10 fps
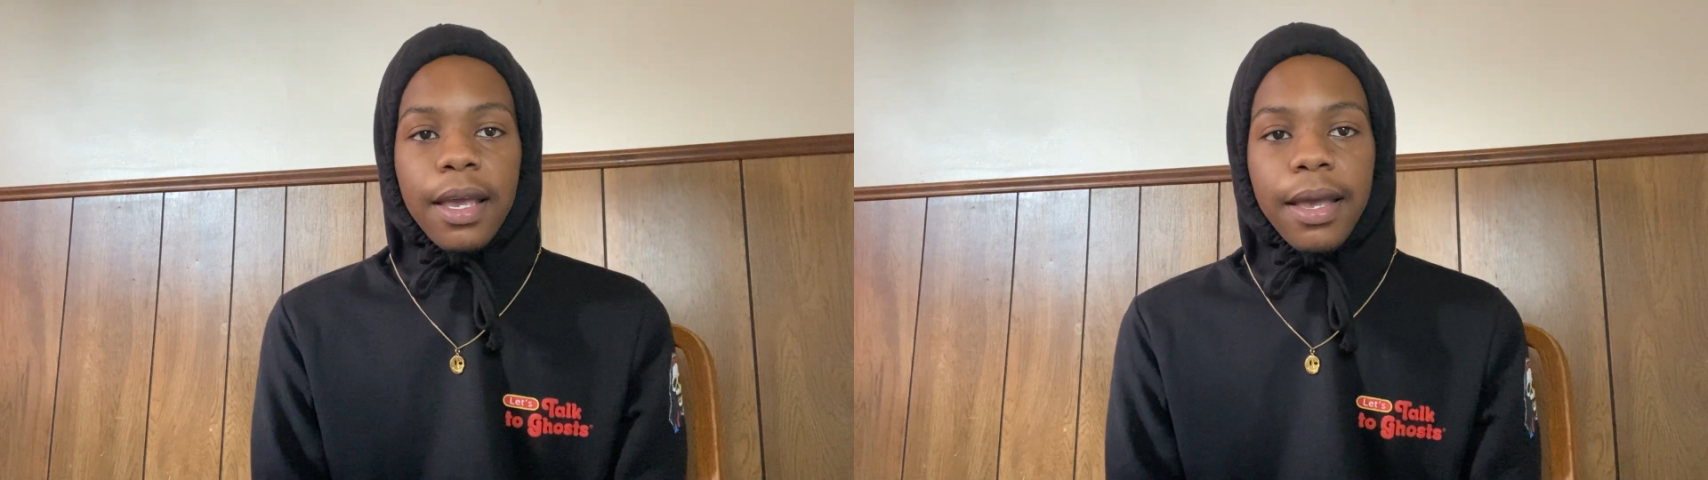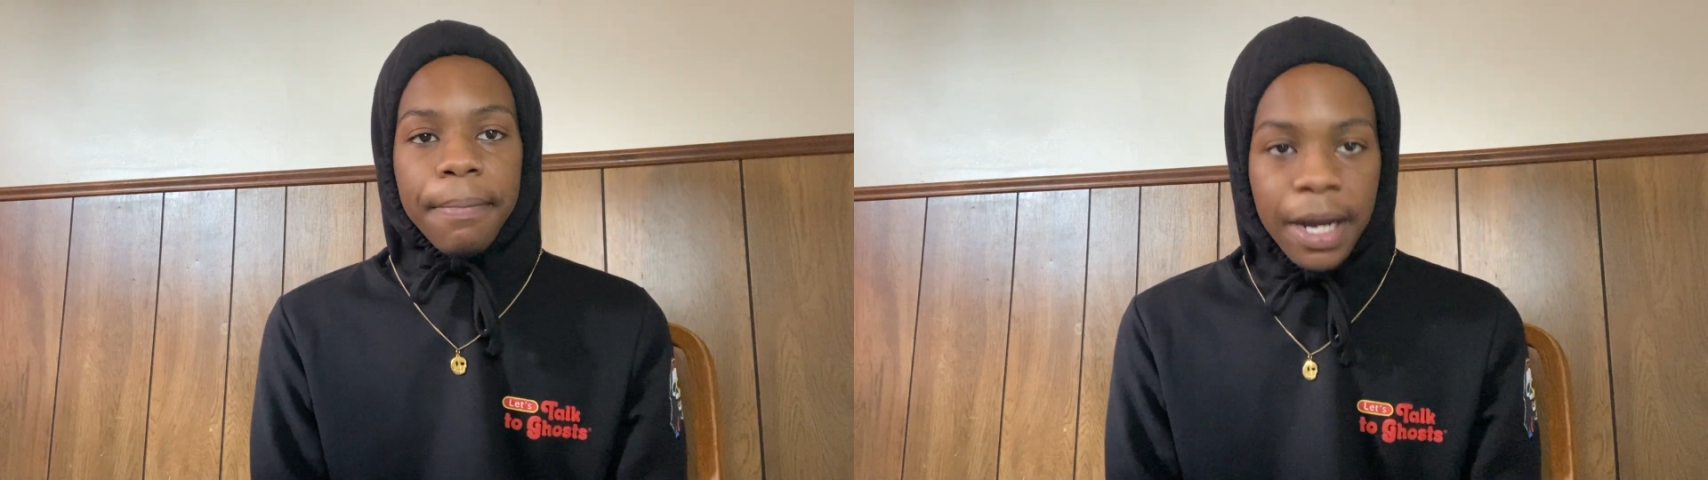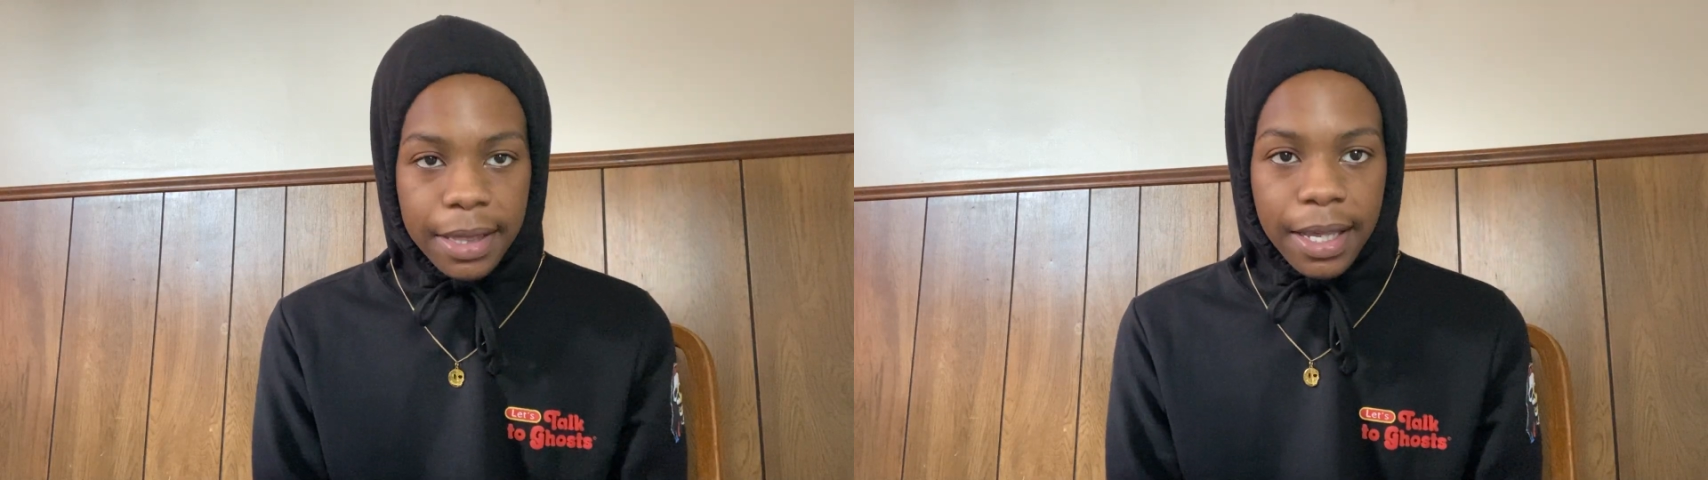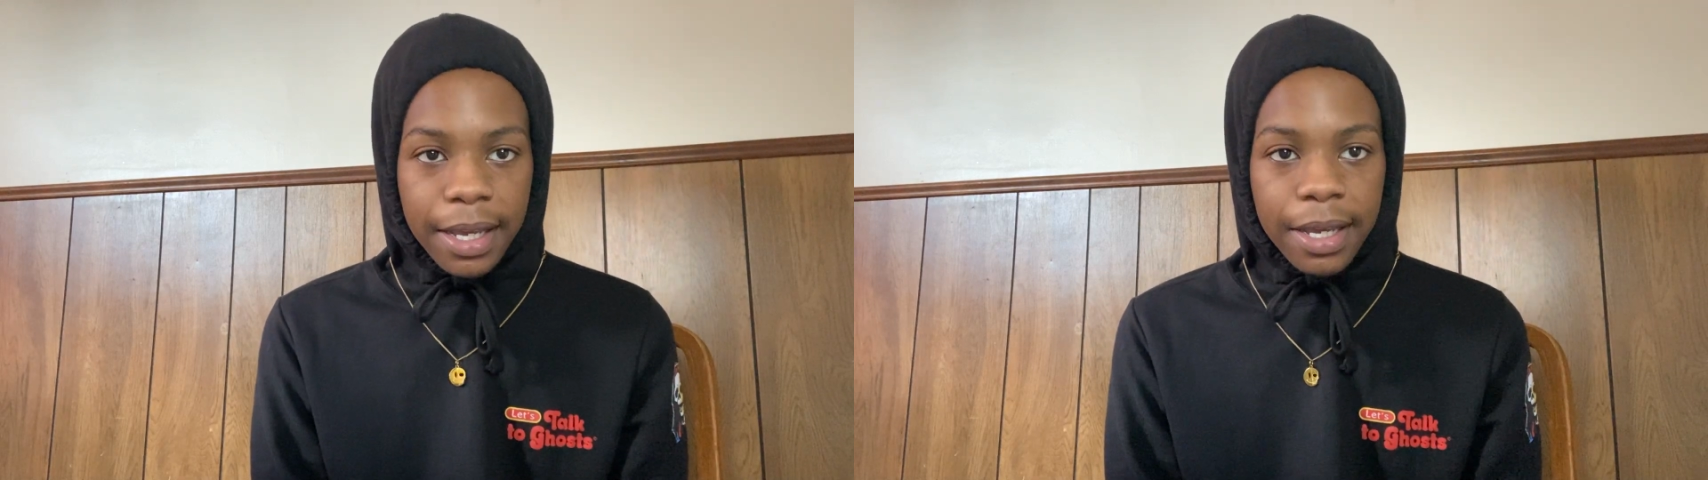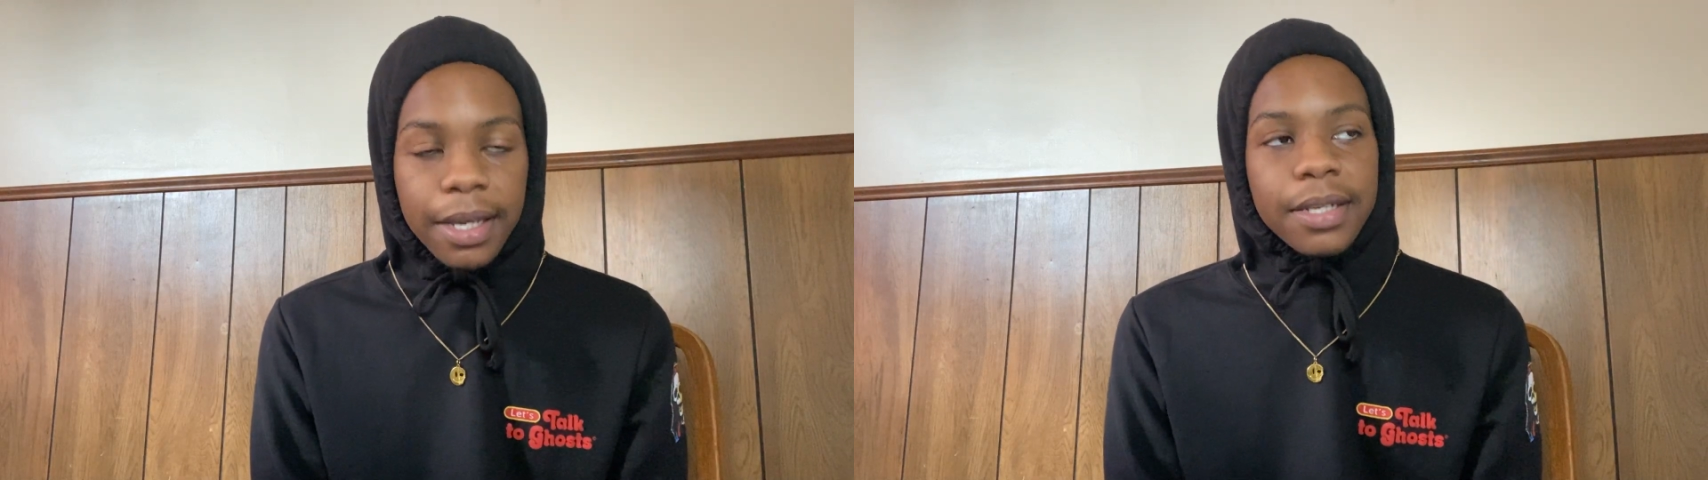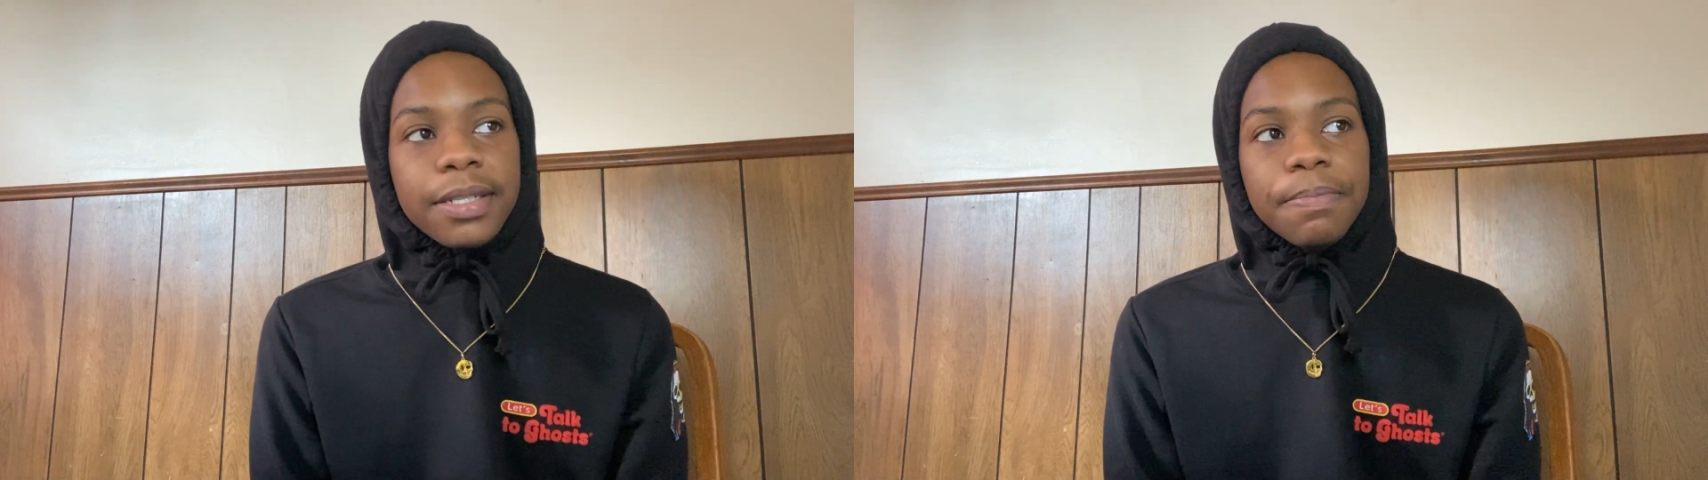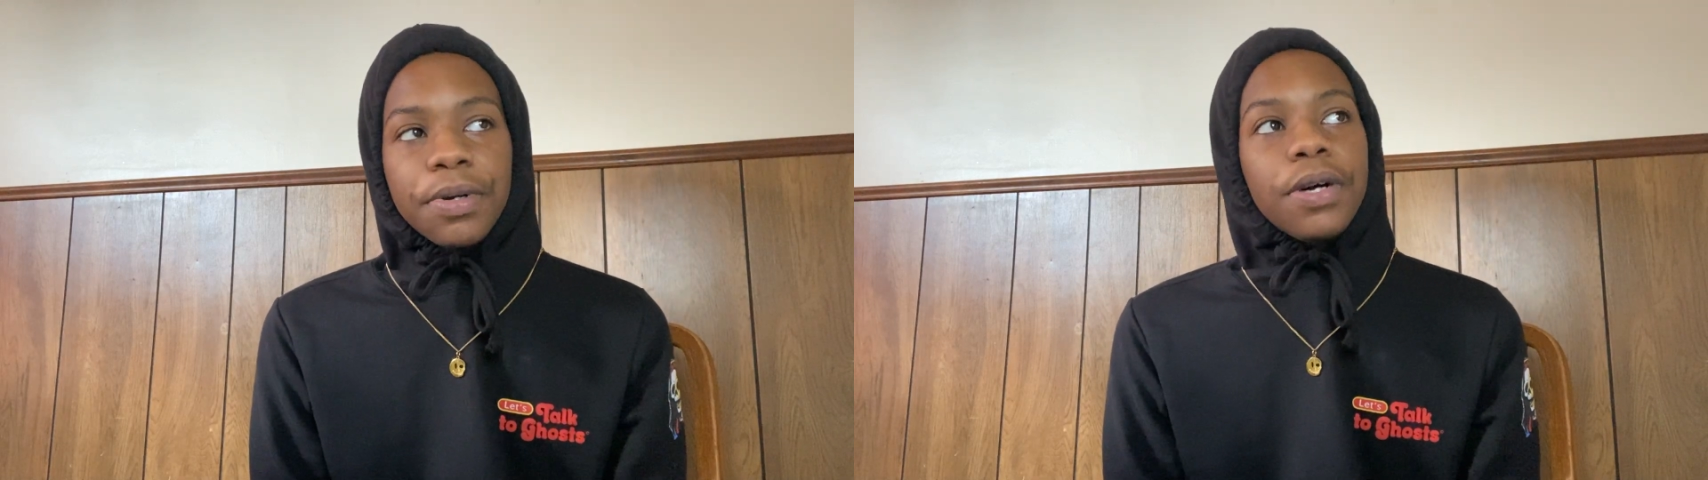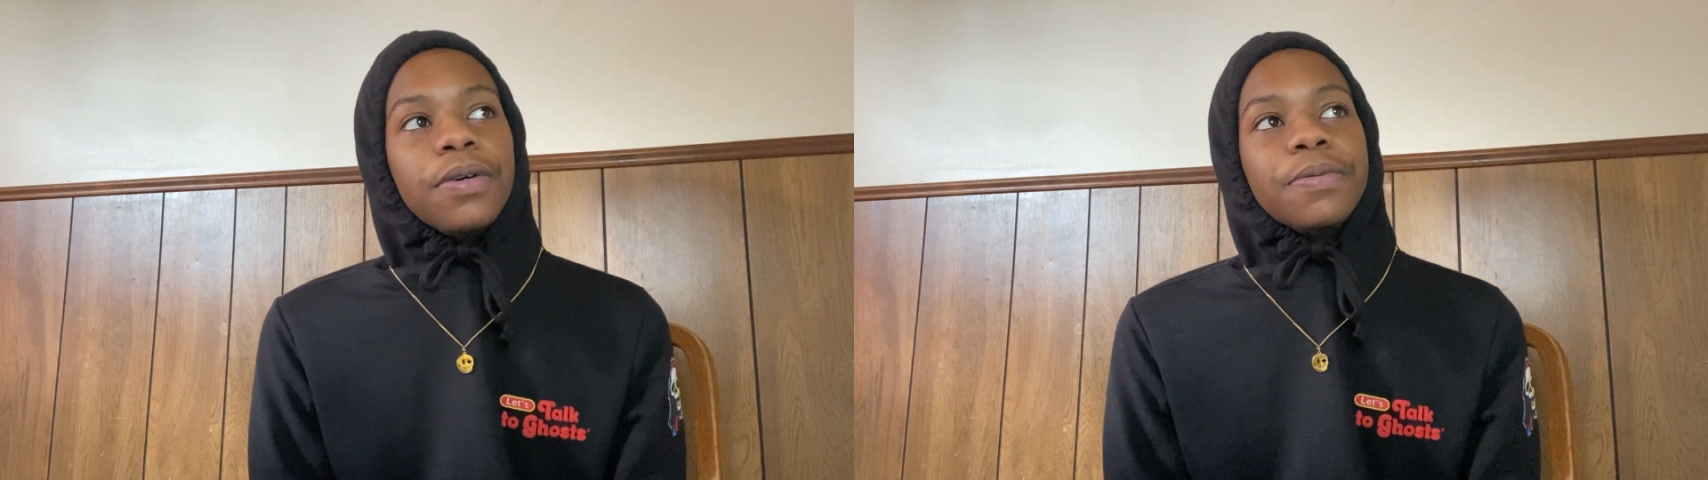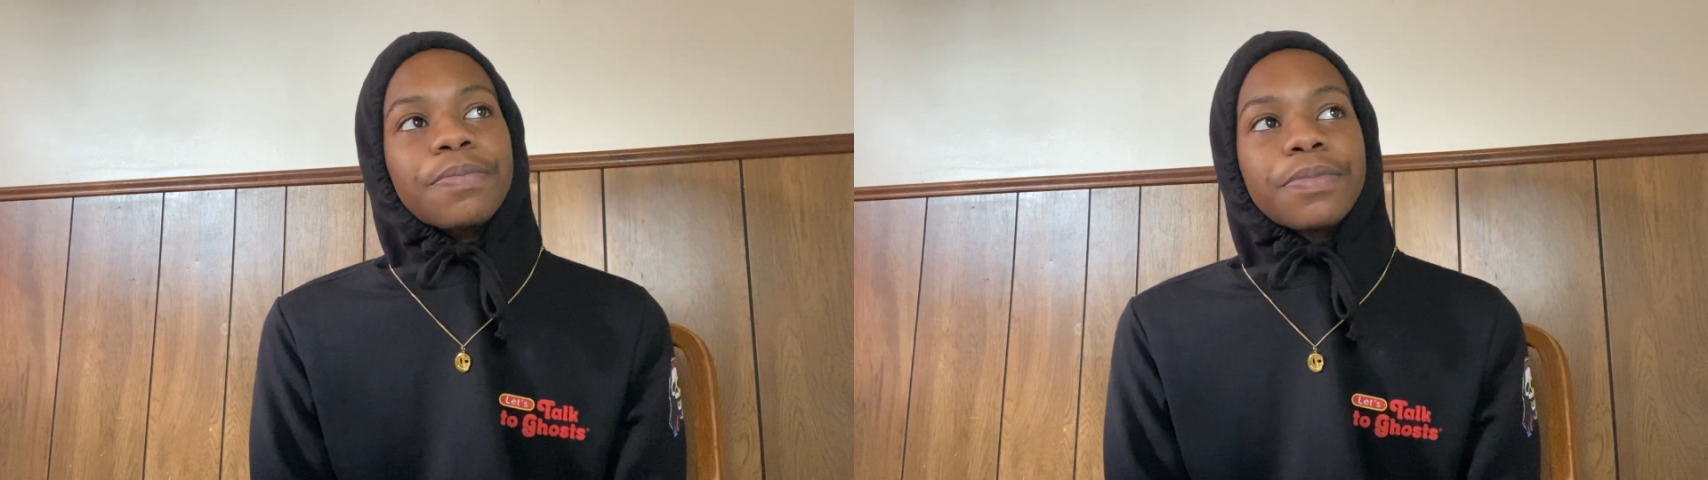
And my thing is, bro,